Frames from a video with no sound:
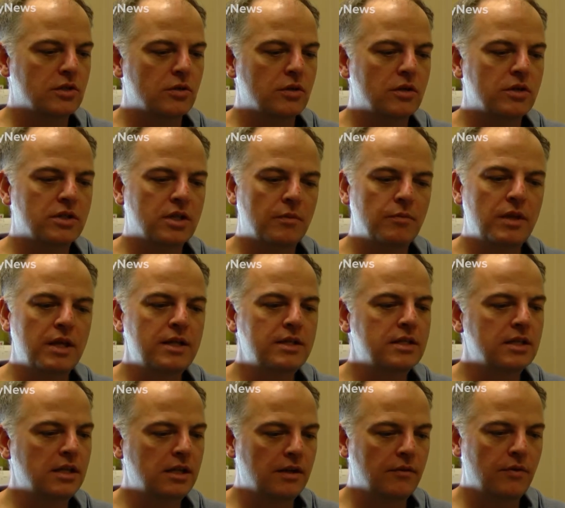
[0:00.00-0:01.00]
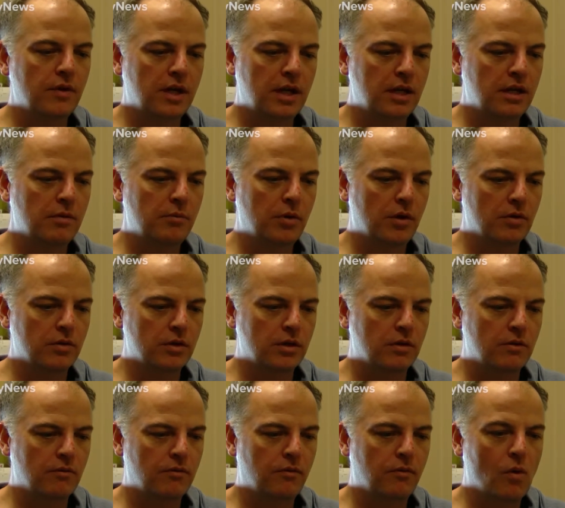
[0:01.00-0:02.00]
So there's something significant about
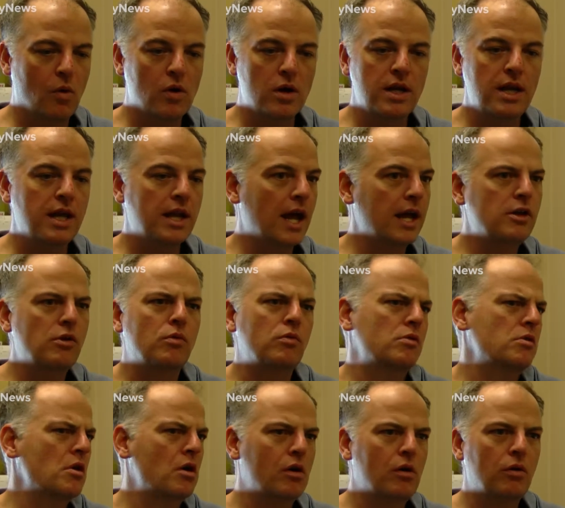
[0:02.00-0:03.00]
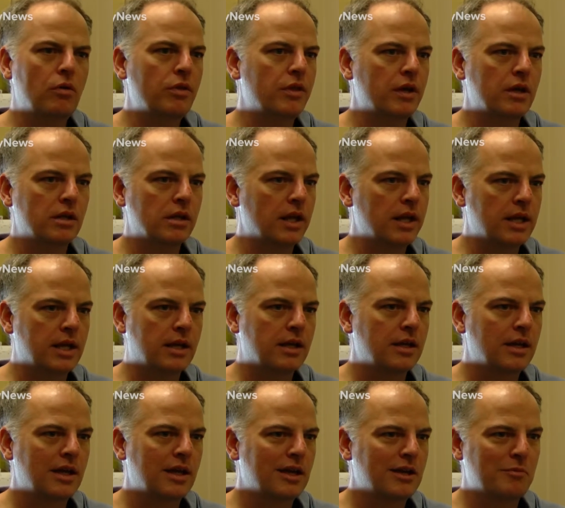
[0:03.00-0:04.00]
40, and I don't know the like
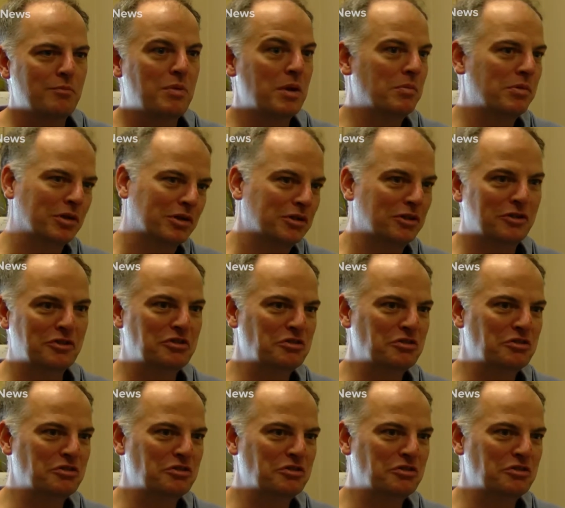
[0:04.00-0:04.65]
biblical